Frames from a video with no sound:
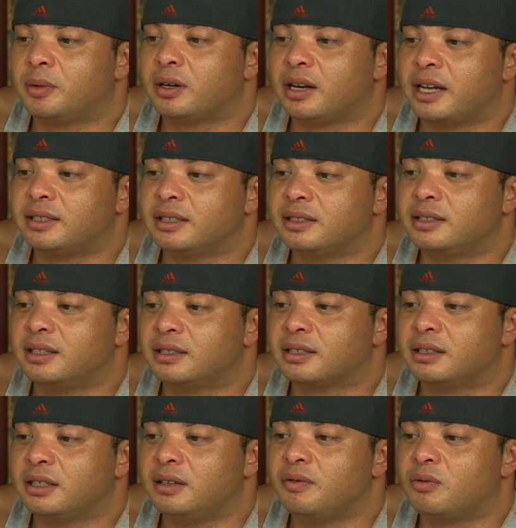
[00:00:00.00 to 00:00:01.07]
their licenses
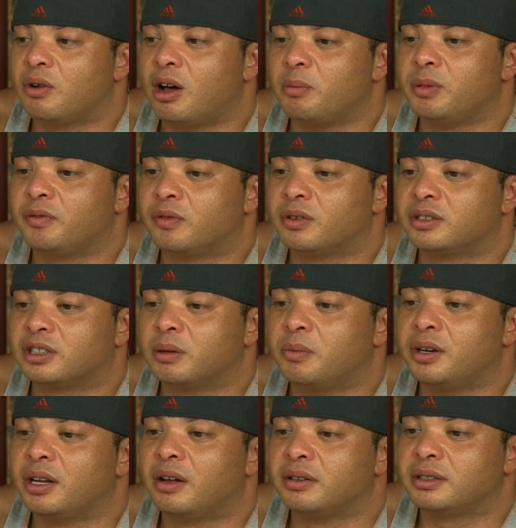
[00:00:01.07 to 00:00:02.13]
and leave Guam before
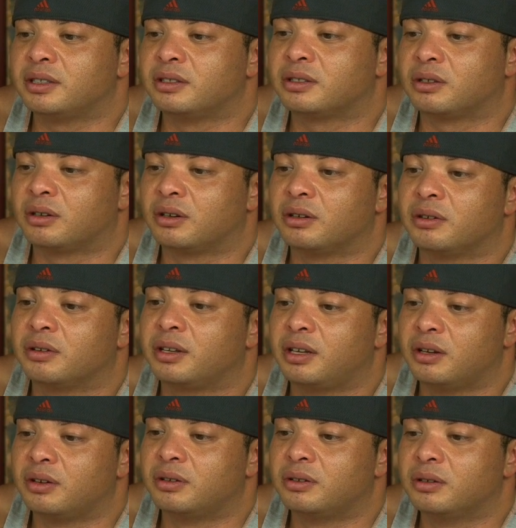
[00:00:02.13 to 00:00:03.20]
someone else is hurt or
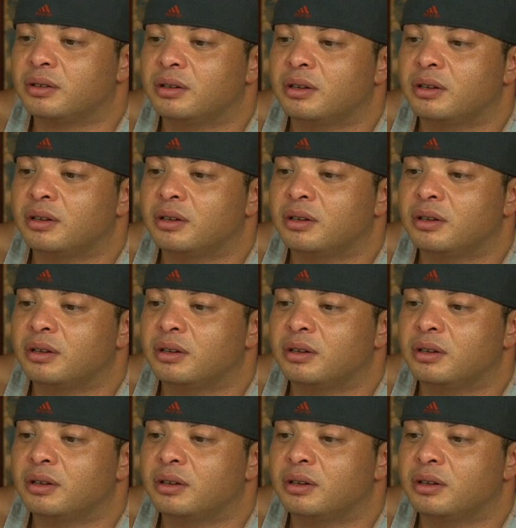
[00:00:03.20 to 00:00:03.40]
killed.